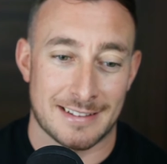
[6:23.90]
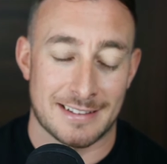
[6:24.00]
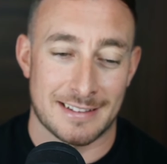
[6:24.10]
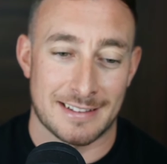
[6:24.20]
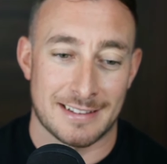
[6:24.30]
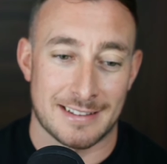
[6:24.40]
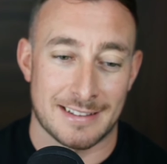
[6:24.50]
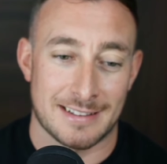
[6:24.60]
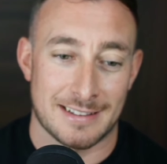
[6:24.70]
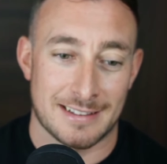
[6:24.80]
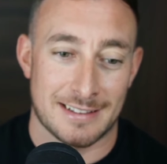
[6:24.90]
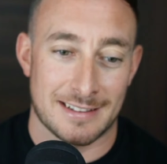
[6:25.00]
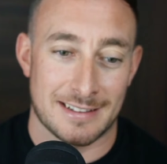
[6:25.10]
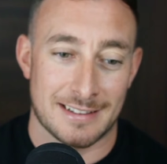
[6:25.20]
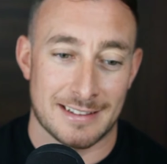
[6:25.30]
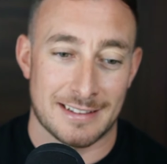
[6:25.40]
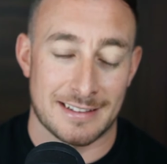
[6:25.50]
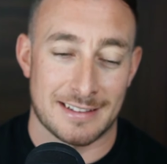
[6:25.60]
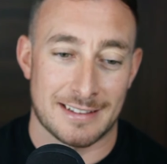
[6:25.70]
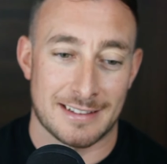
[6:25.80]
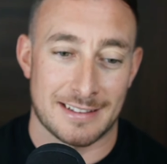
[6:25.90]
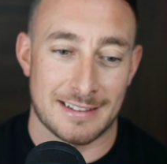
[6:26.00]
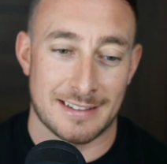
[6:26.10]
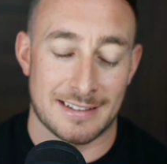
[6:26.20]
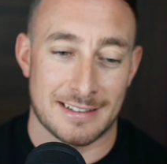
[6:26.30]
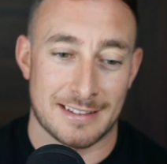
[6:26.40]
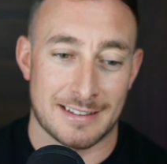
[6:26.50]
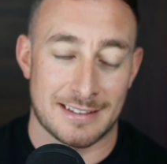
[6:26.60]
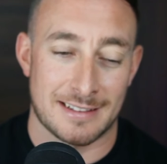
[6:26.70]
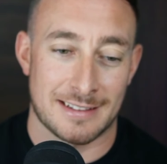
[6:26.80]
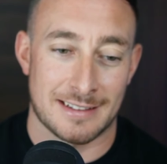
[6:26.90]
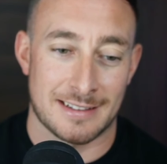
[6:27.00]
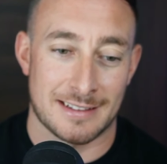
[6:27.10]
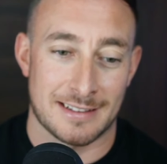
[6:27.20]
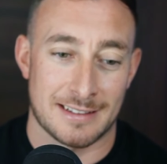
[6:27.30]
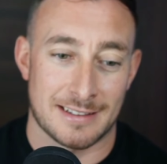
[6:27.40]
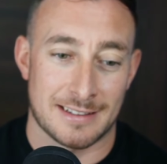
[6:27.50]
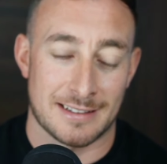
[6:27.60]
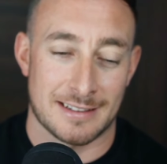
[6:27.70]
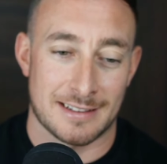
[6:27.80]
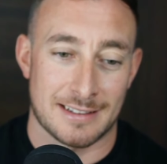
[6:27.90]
[no speech]